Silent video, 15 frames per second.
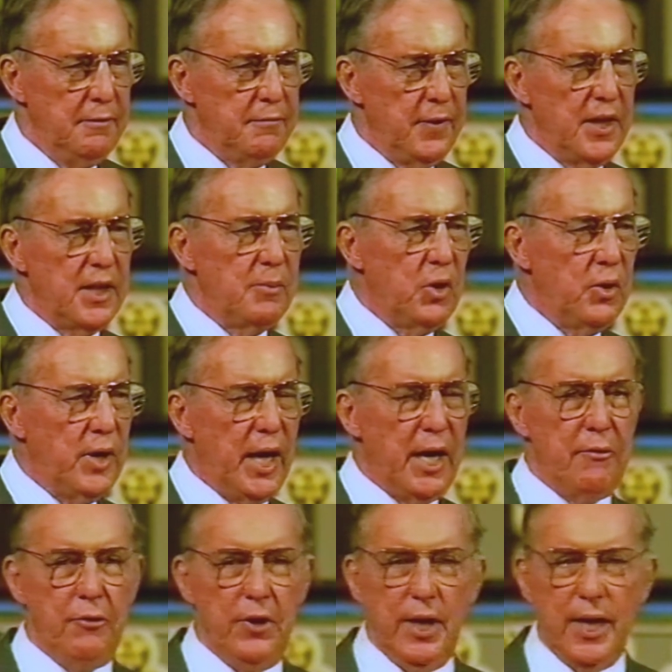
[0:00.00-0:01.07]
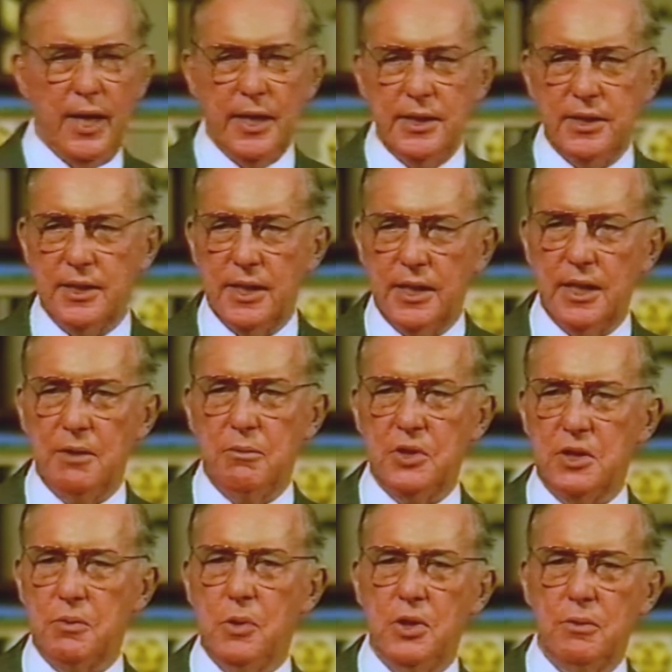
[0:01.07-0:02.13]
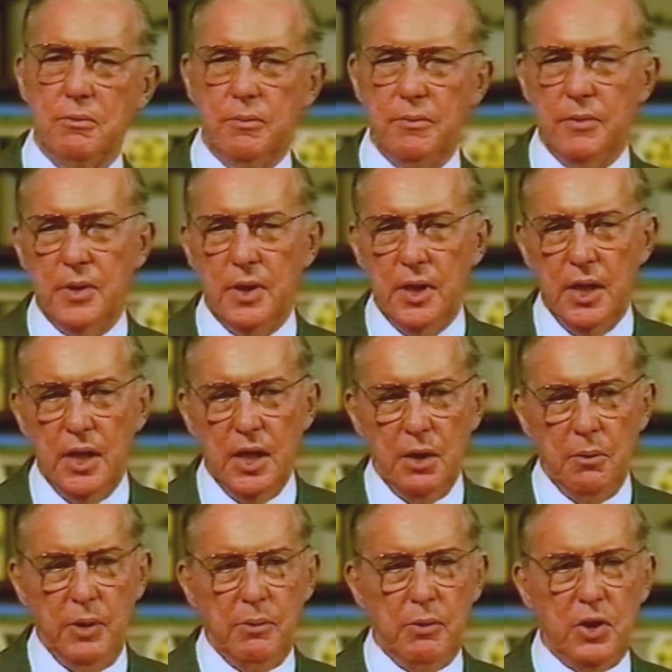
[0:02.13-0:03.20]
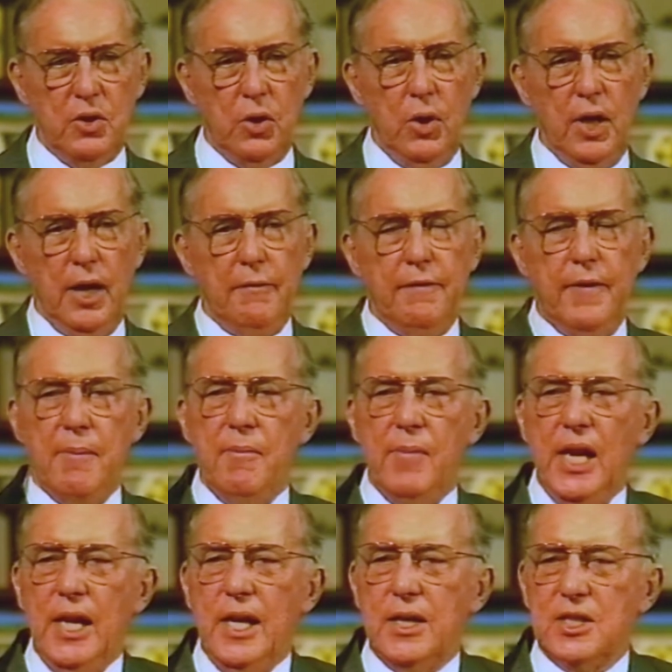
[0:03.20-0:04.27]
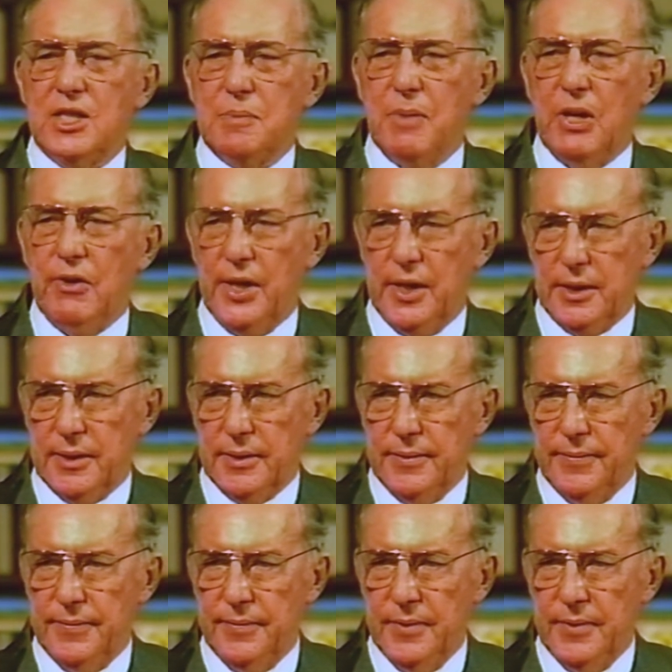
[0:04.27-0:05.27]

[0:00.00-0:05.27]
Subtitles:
Furthermore, I realized that it was what we would call a familiar spirit.